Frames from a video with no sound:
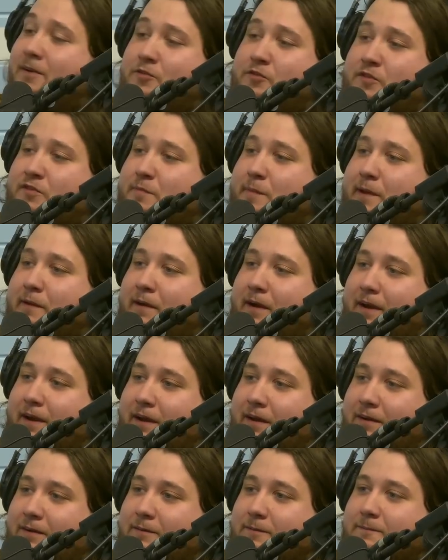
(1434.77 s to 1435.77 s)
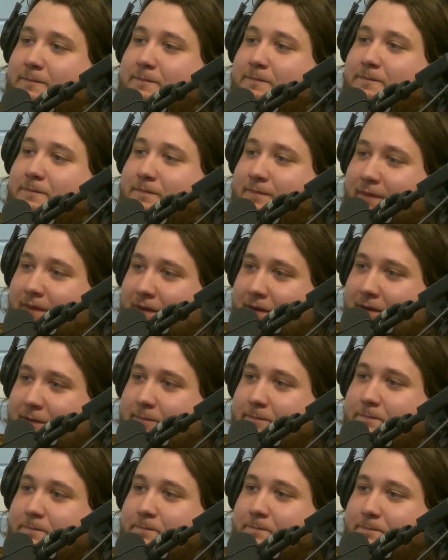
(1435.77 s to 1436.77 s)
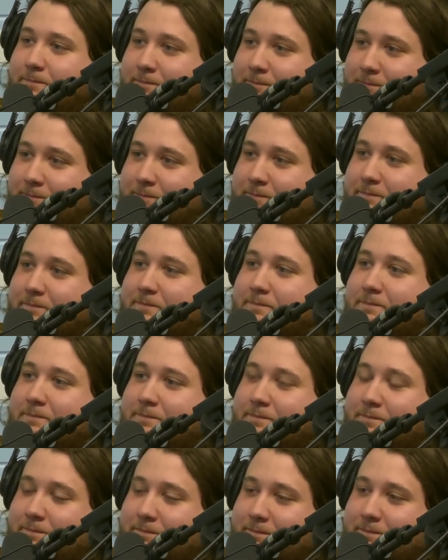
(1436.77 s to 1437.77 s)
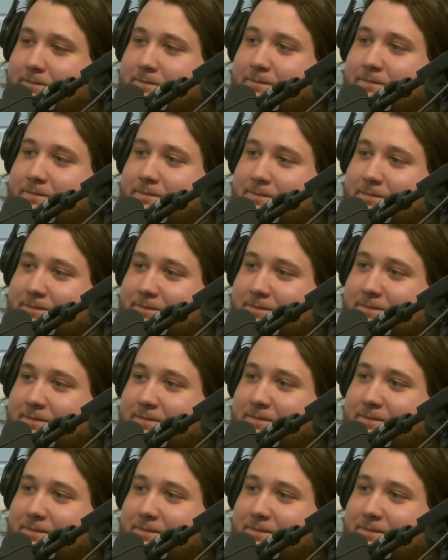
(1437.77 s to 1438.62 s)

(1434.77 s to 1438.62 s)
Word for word: Just me right now. Just you. Yep. Wow. So